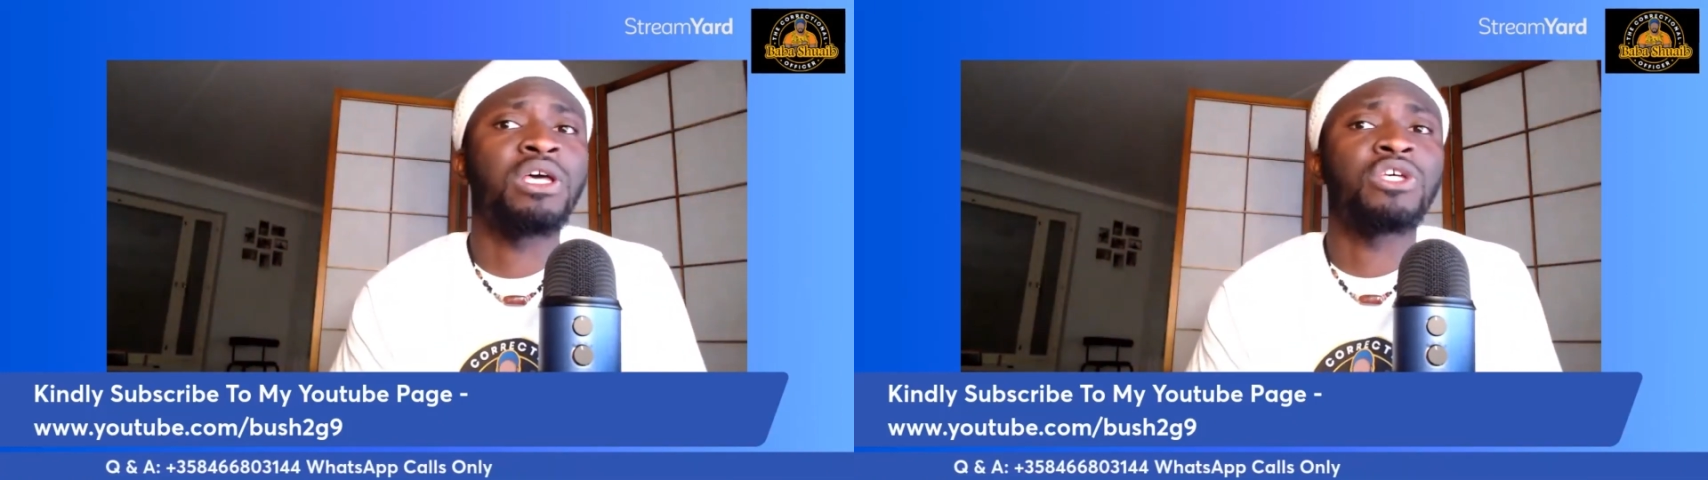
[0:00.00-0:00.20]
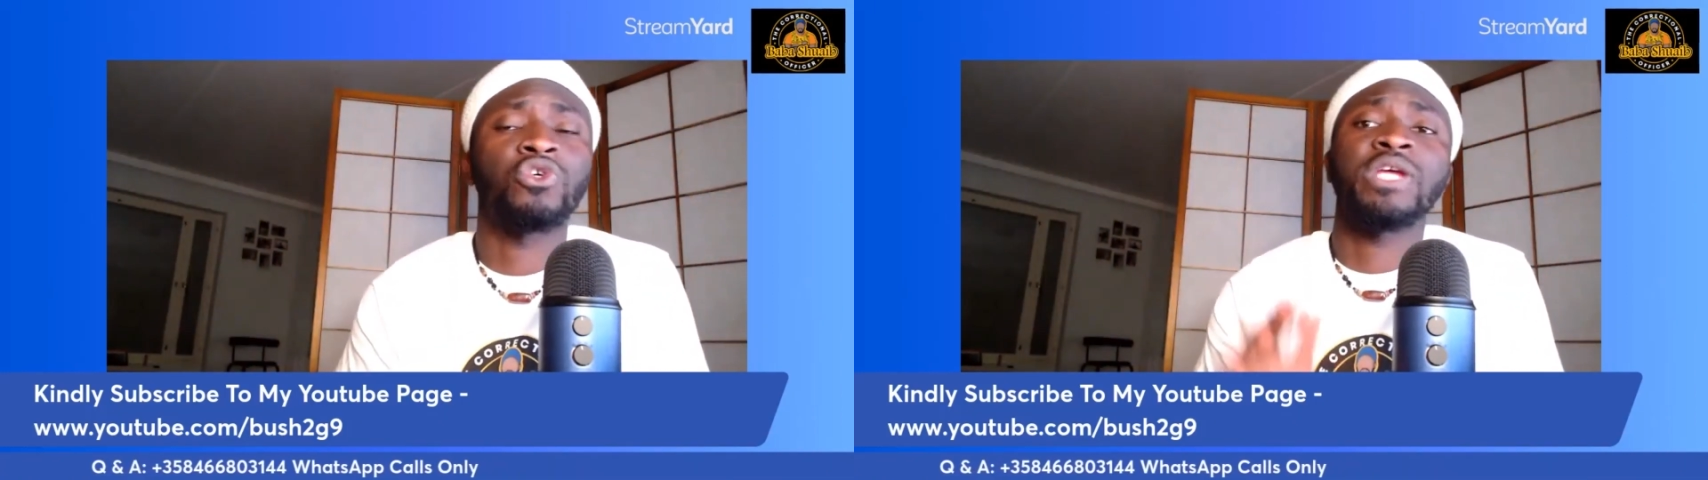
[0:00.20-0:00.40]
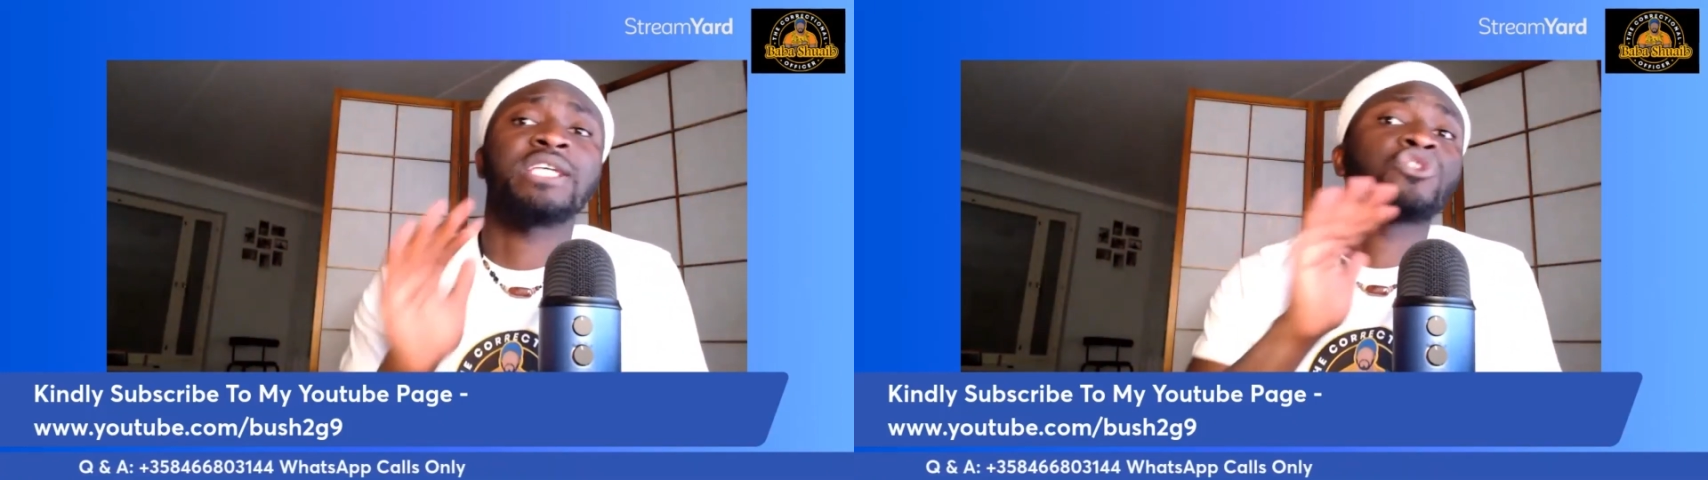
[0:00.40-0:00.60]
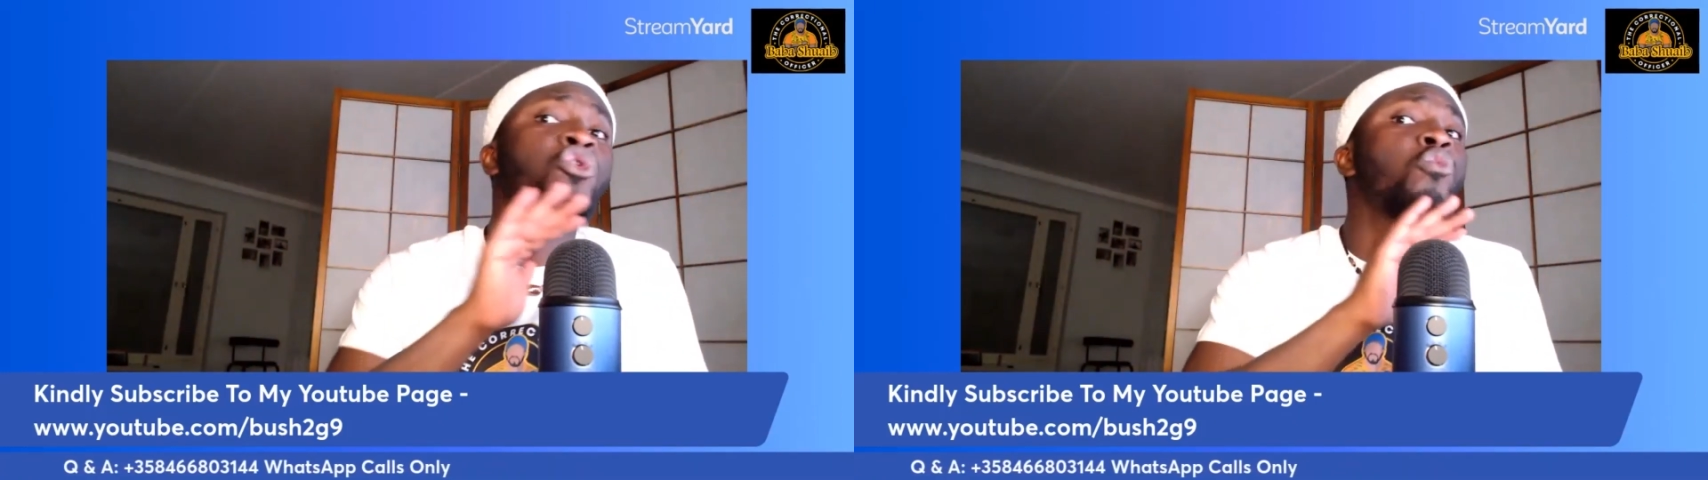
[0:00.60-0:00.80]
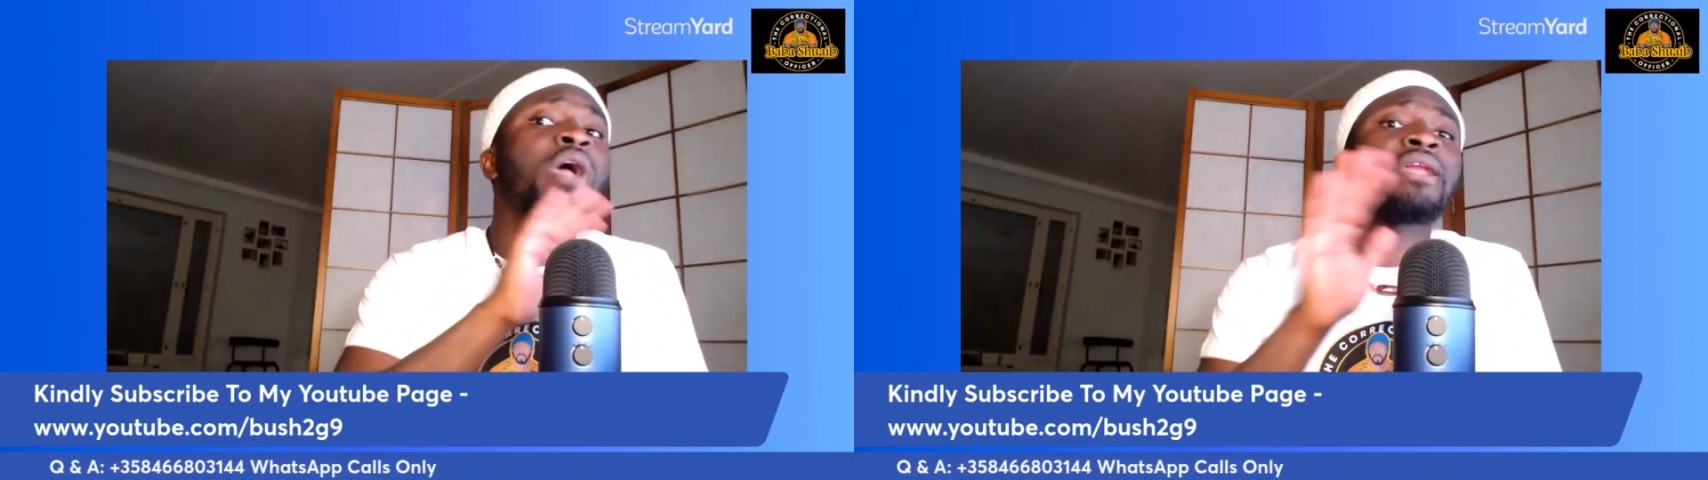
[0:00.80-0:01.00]
So there's
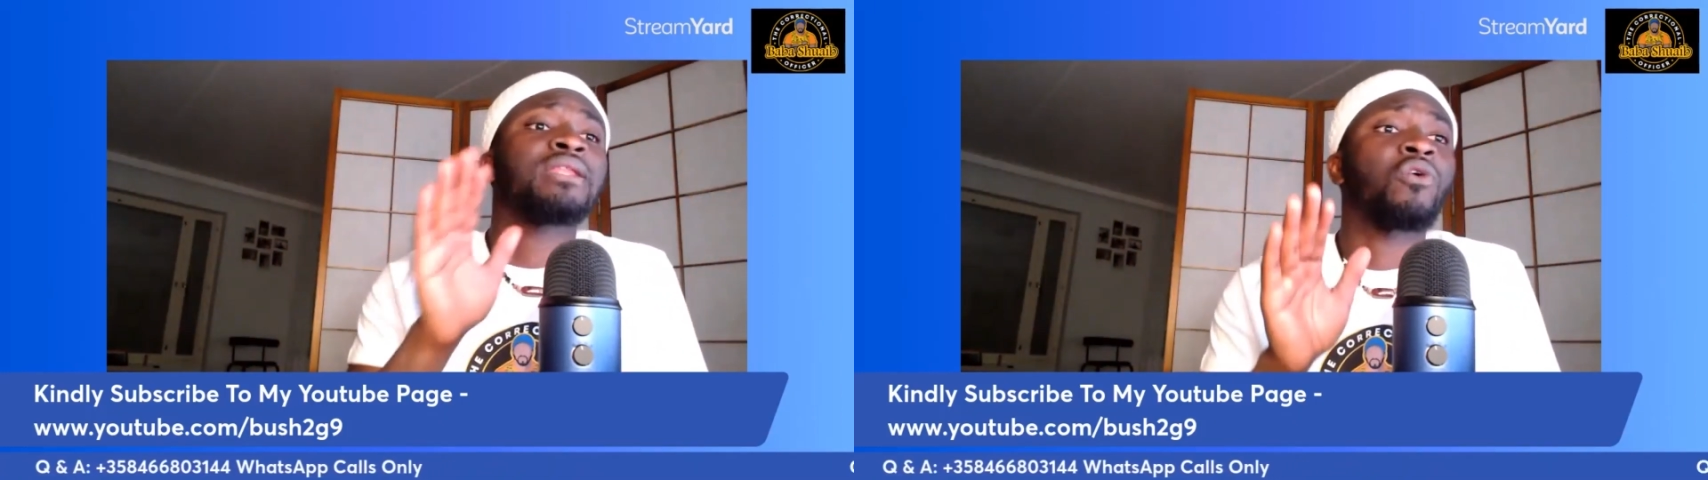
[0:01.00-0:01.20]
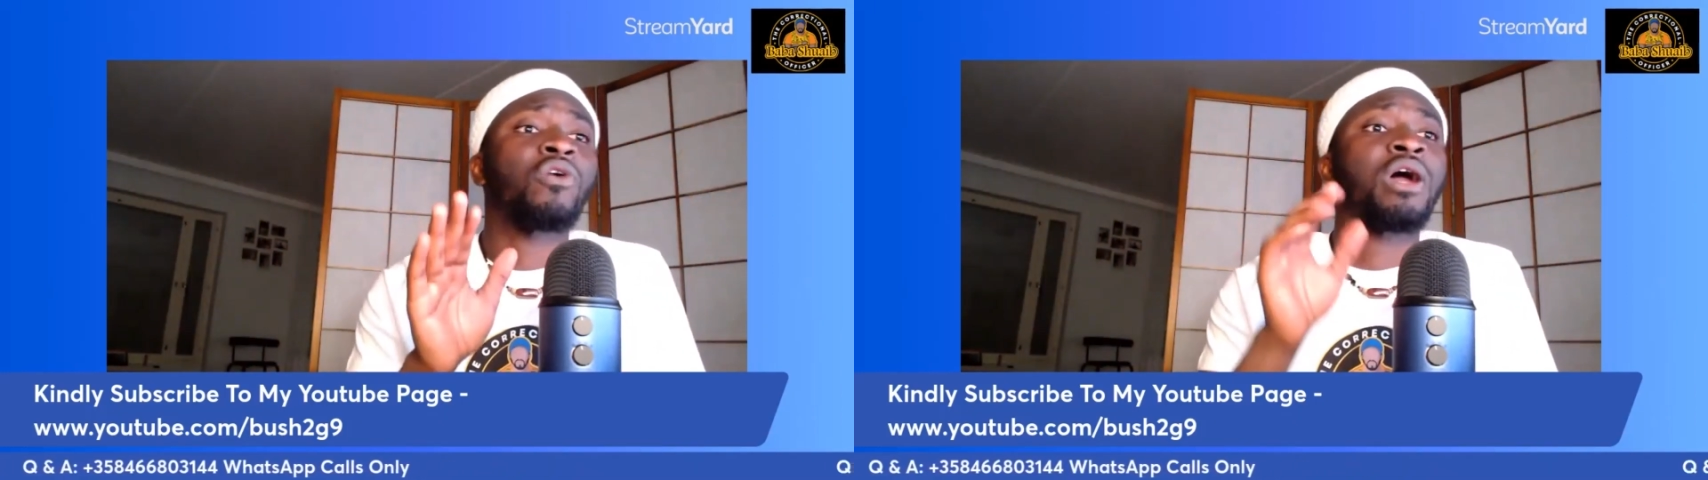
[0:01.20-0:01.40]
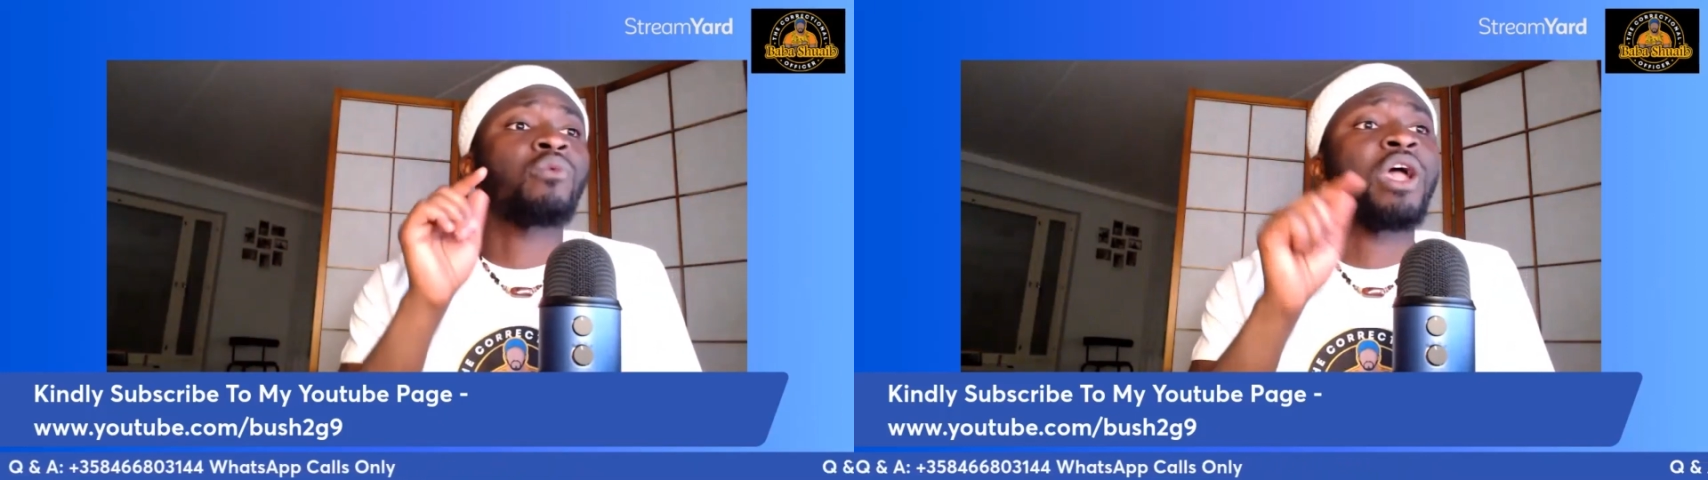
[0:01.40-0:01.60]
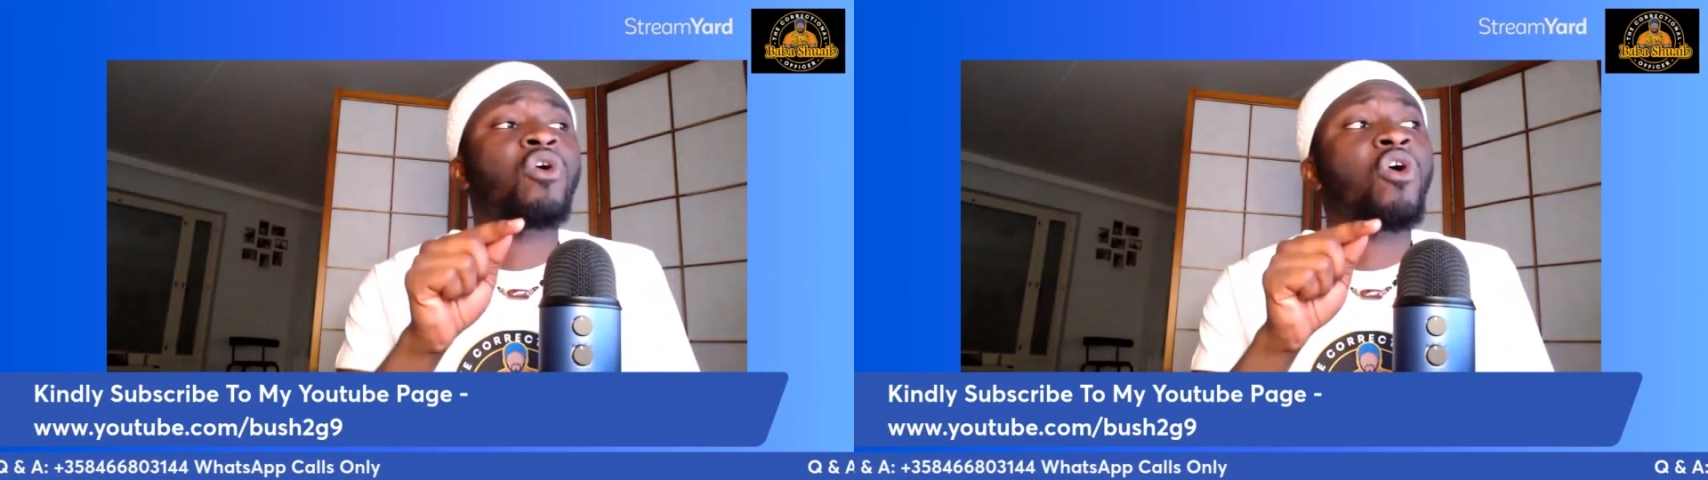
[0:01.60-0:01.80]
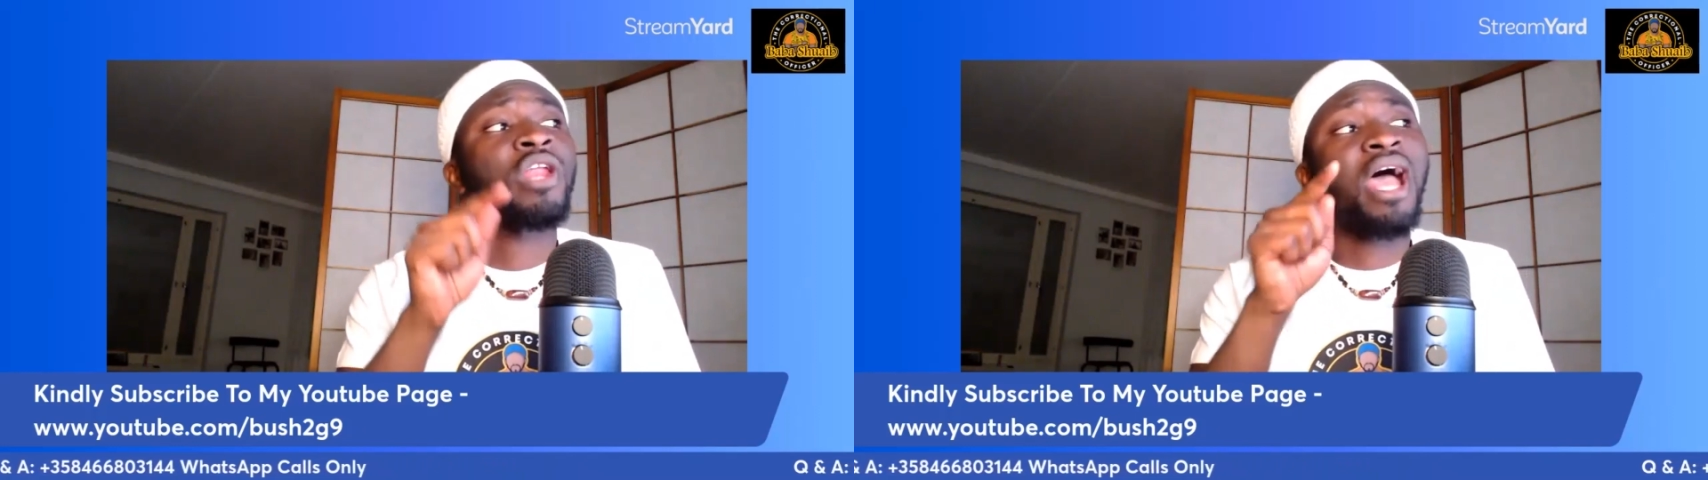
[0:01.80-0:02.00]
nowhere in the Quran where God